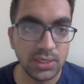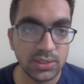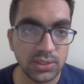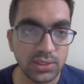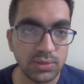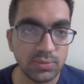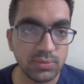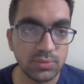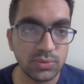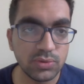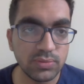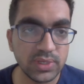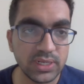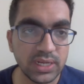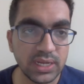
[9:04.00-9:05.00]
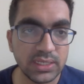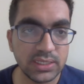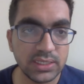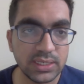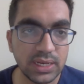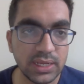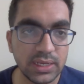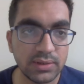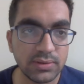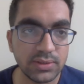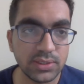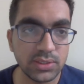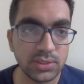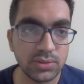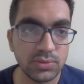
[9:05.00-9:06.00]
So the moment I say like
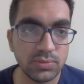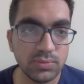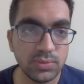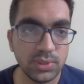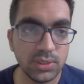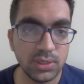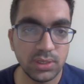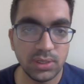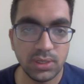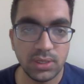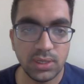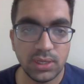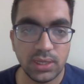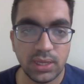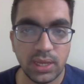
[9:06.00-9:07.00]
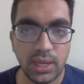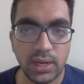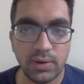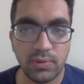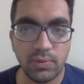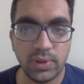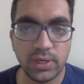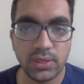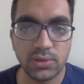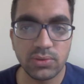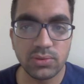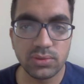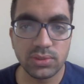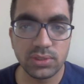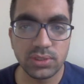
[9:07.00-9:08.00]
resume, and when it
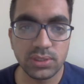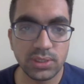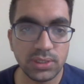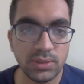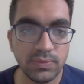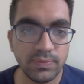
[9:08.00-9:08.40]
goes here,